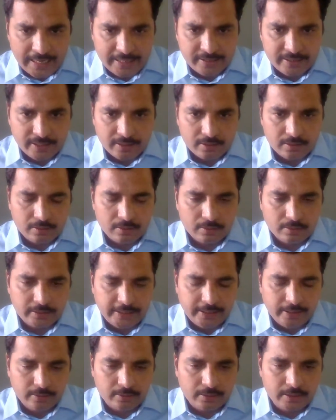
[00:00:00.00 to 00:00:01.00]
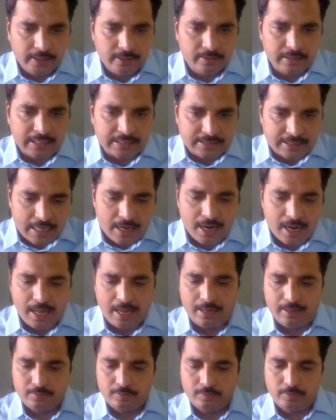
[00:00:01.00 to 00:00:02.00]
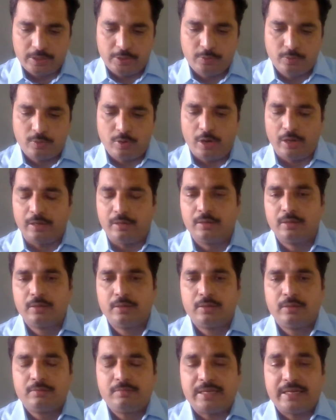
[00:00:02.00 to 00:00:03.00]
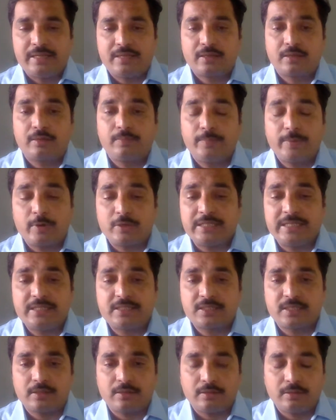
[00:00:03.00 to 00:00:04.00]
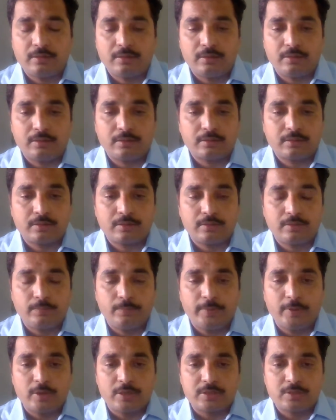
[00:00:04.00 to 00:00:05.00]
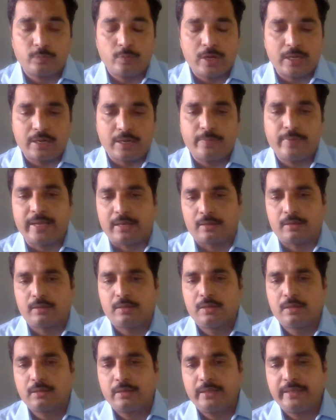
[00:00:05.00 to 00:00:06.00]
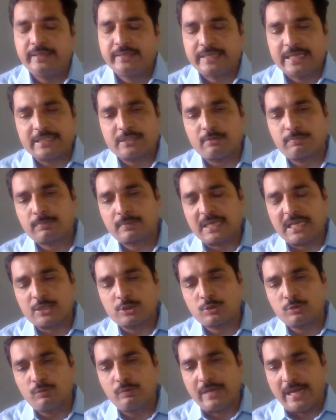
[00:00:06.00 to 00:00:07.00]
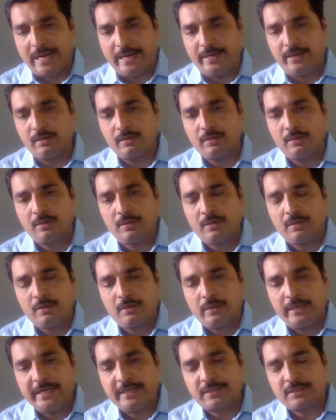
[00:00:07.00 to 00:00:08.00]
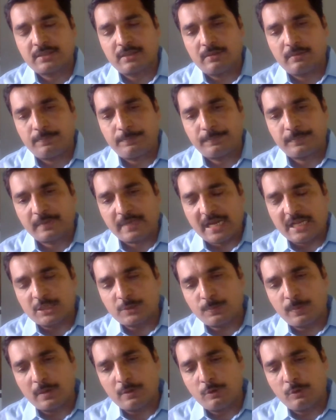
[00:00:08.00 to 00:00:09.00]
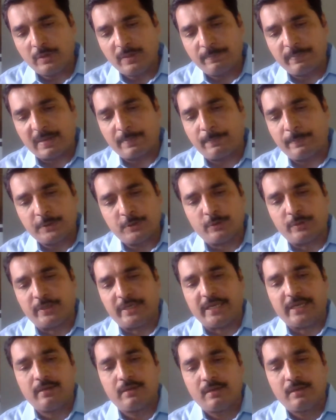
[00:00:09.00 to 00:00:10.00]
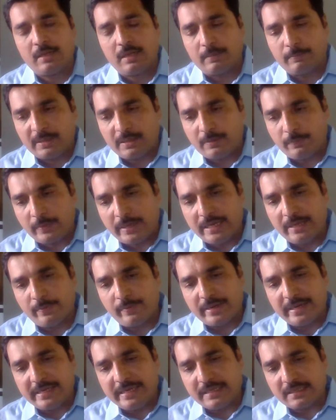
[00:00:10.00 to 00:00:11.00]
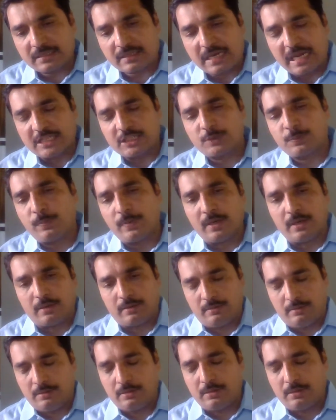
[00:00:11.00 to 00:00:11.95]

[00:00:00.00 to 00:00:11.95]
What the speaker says: the Nazrana, what do you call, that is because it's a, because we are aware, in case of class 2 land, it's a transferred to in perpetuity. But whenever it is transferred,